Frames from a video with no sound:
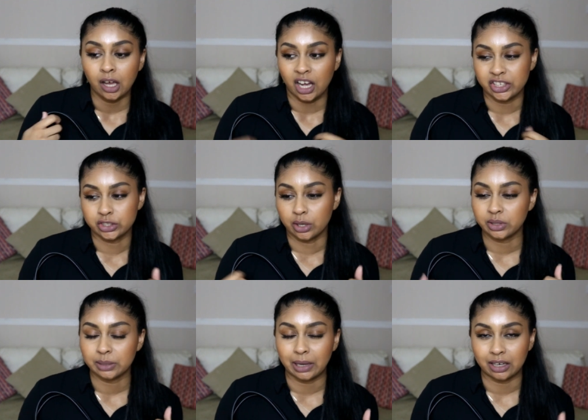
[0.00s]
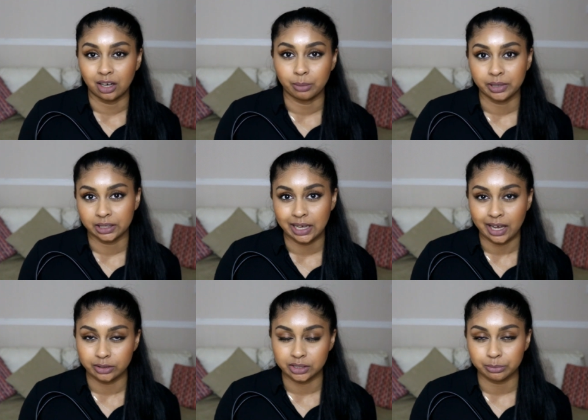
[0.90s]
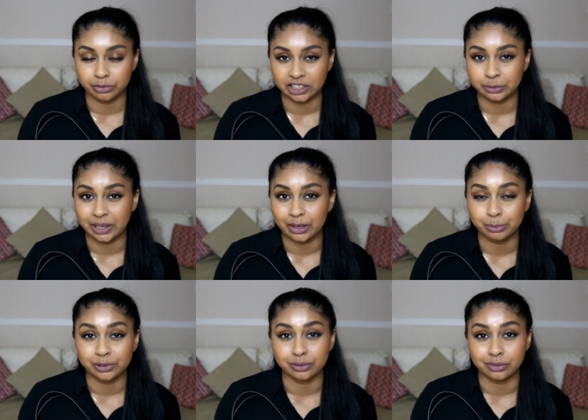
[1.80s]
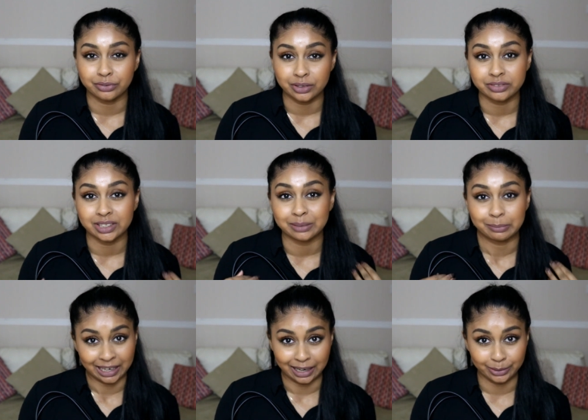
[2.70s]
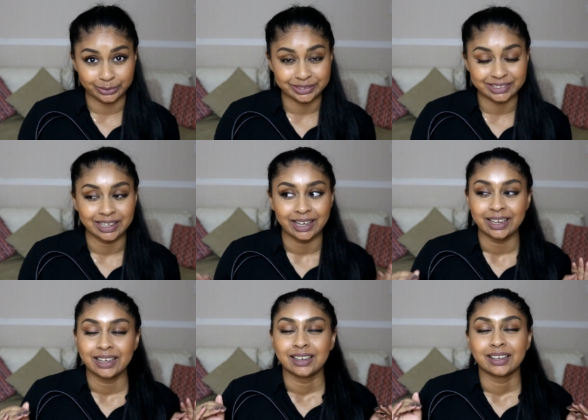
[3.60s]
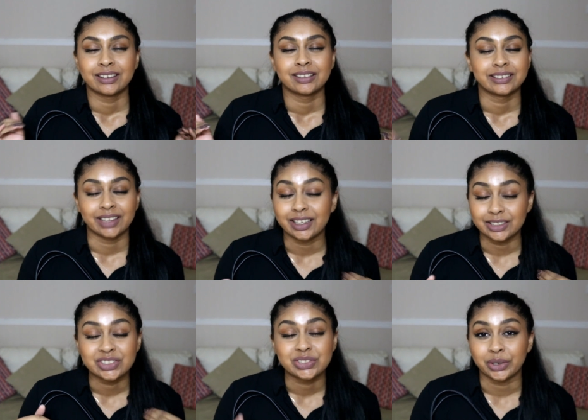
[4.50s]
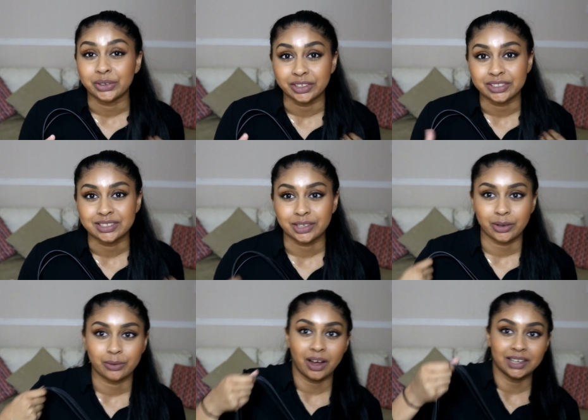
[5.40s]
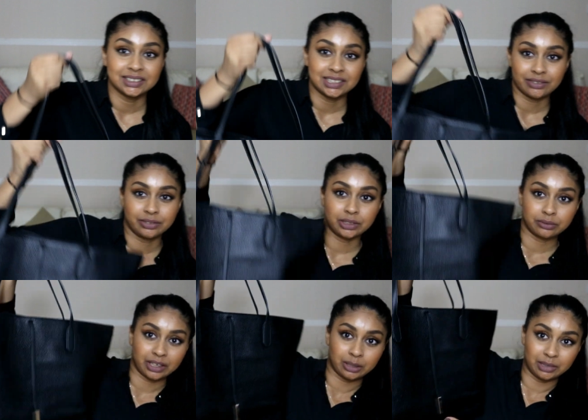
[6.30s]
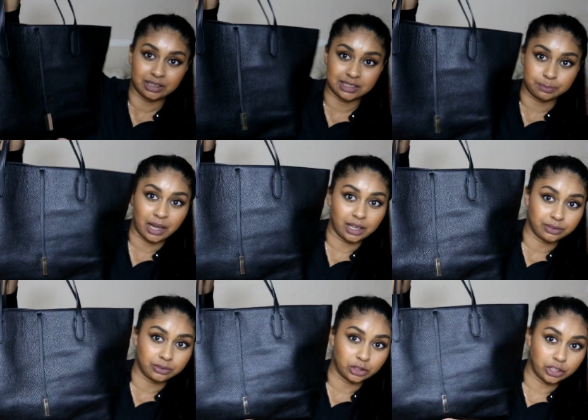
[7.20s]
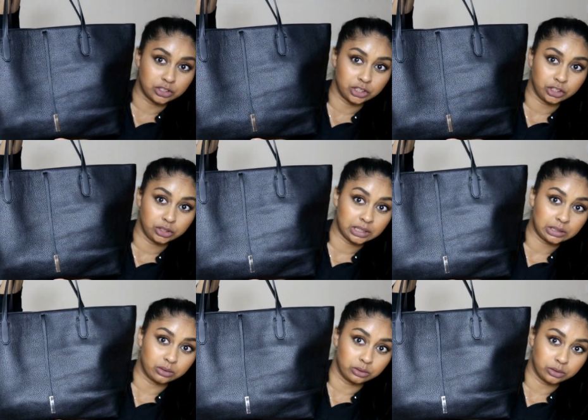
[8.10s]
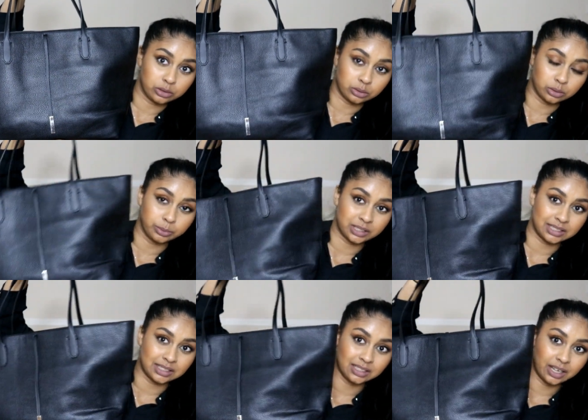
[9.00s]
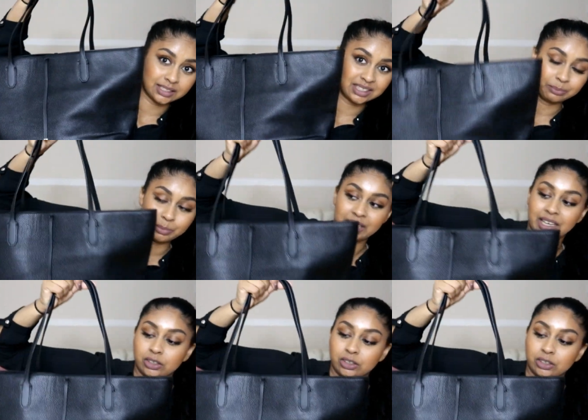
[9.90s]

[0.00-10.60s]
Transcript: I sewed it back up and it held up really well, but for £15 that is so good. So I definitely recommend this bag if you're going to uni or to school, because it's nice and big